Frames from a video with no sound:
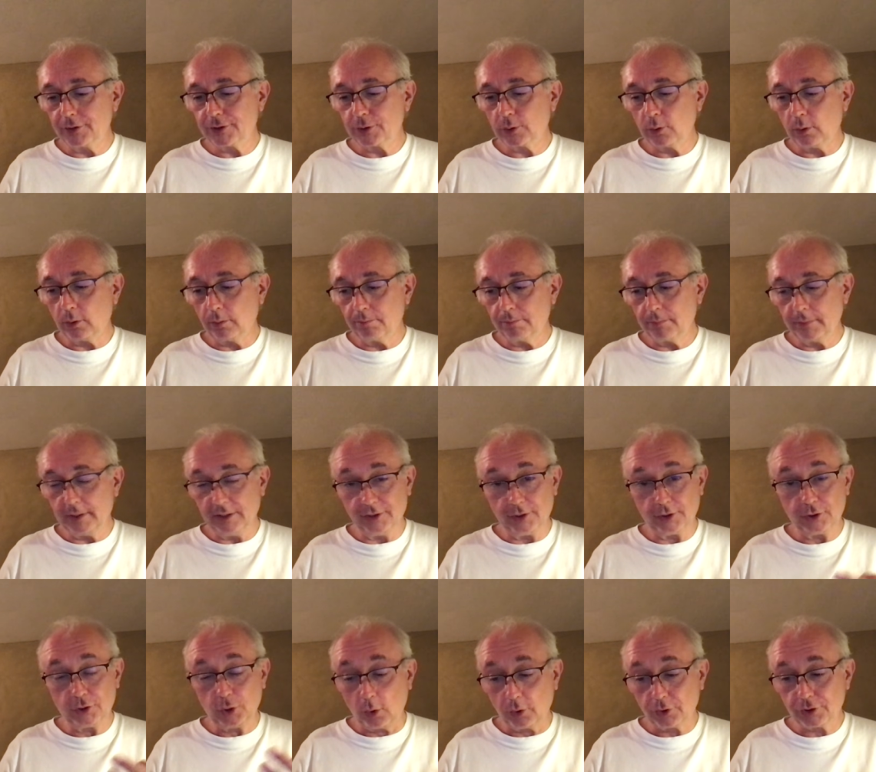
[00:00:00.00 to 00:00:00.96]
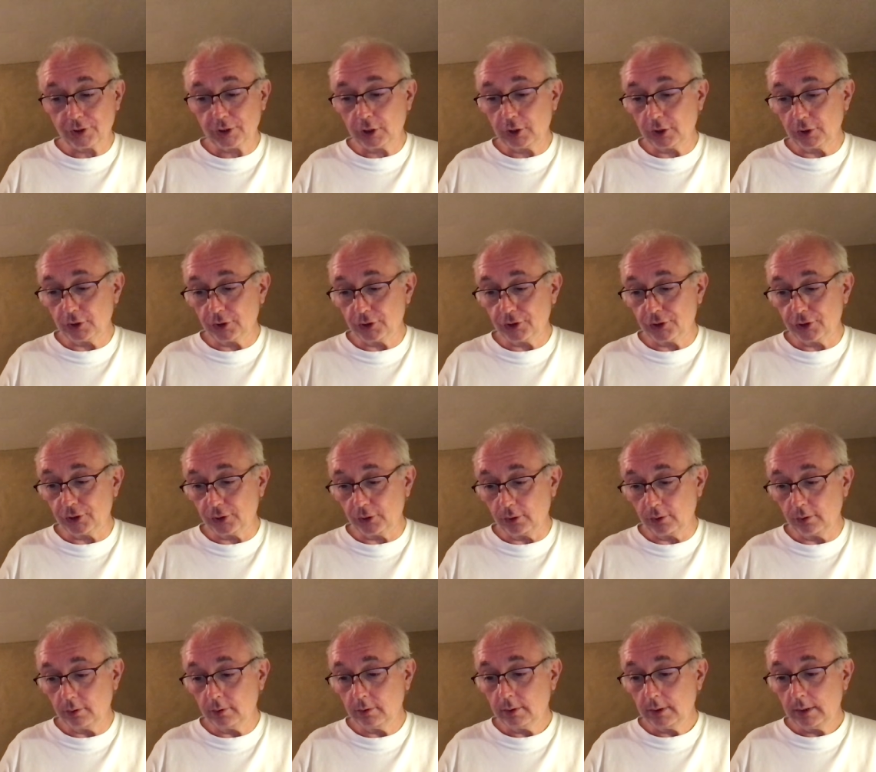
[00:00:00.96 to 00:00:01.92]
or intoxicants
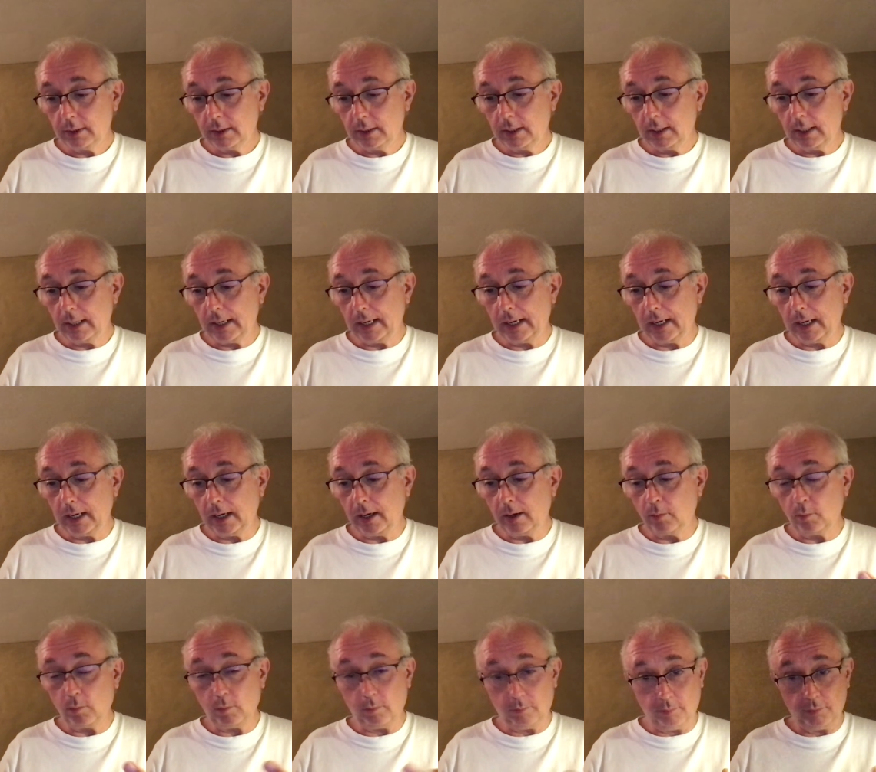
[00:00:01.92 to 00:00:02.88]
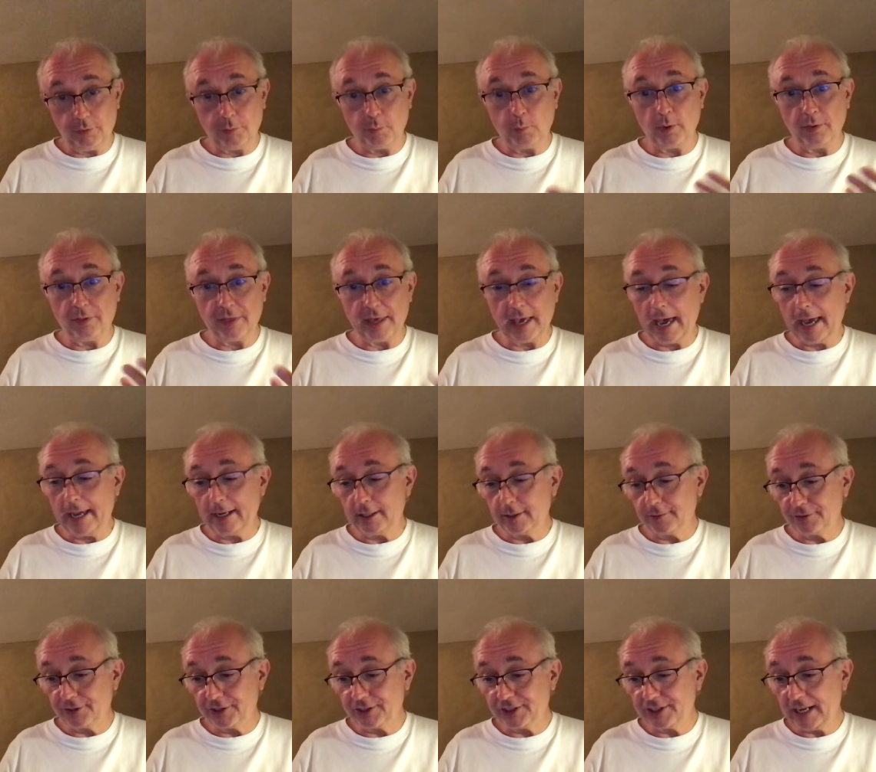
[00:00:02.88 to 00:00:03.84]
do, uh, with the aid of
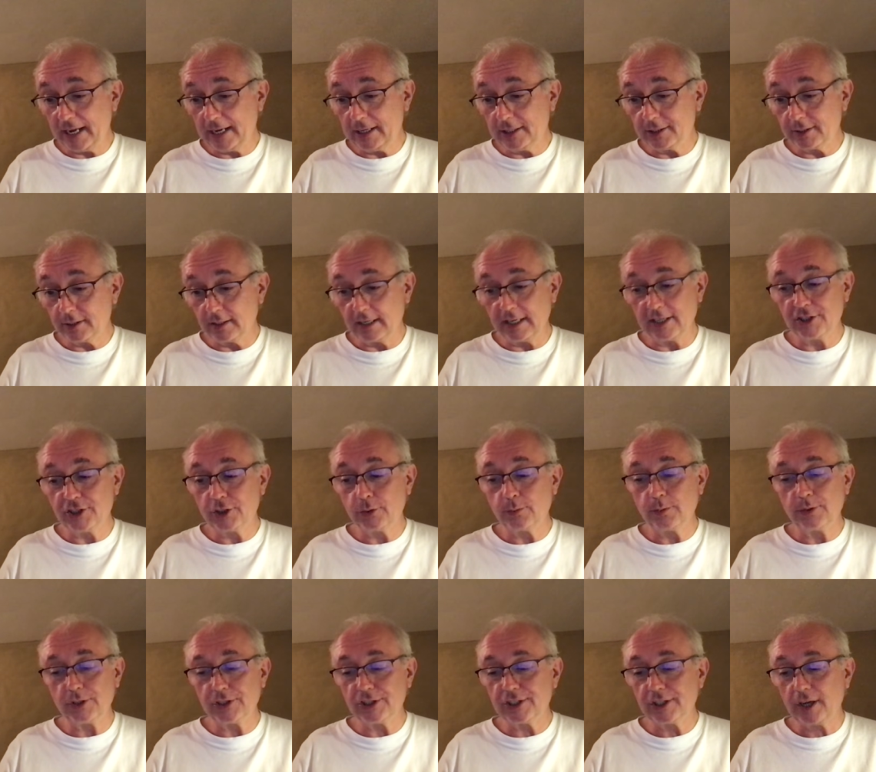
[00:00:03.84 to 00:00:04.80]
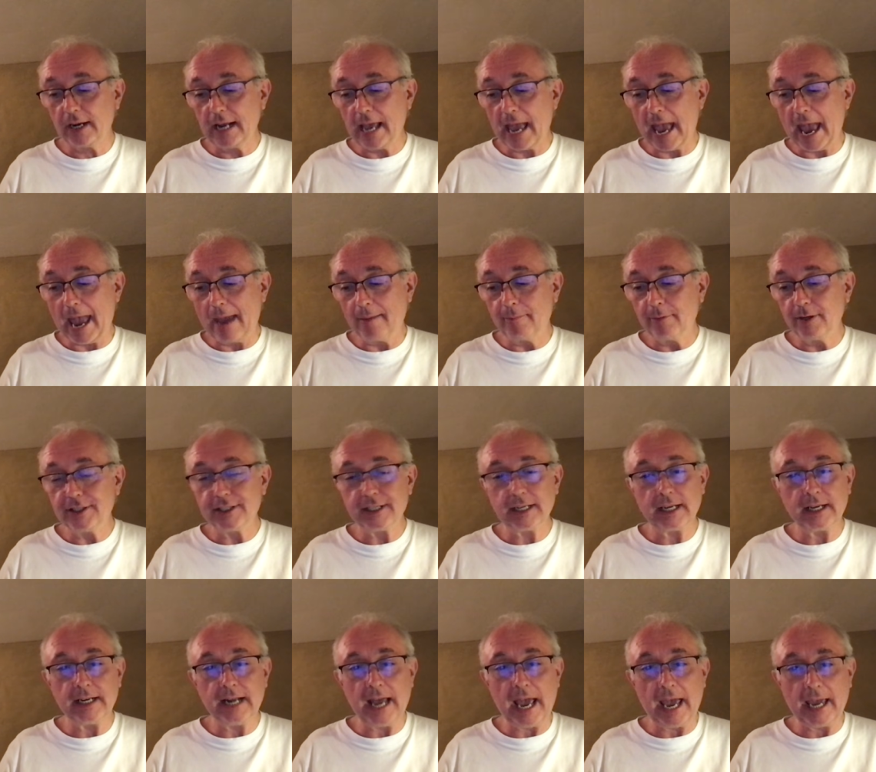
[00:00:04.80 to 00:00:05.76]
Satan, is to incite enmity
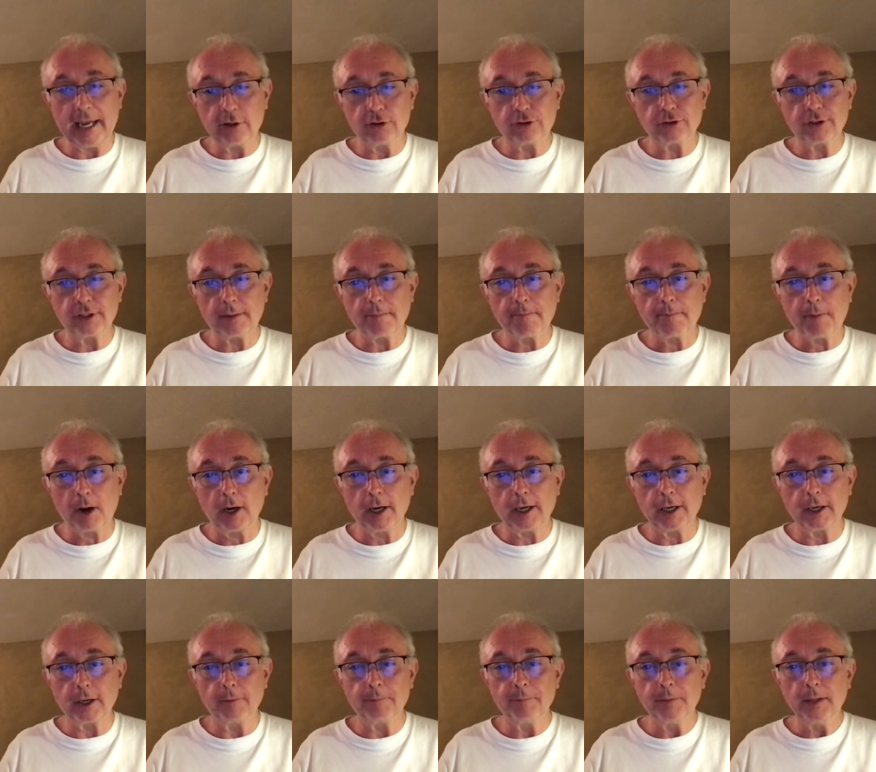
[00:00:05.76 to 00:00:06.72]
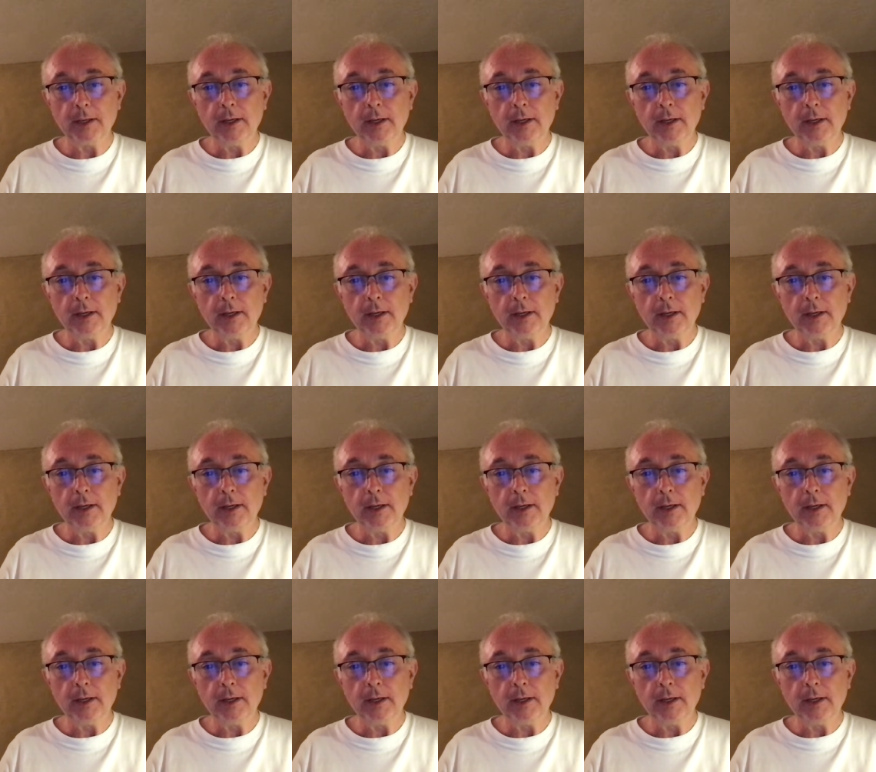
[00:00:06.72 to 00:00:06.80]
and hatred among you.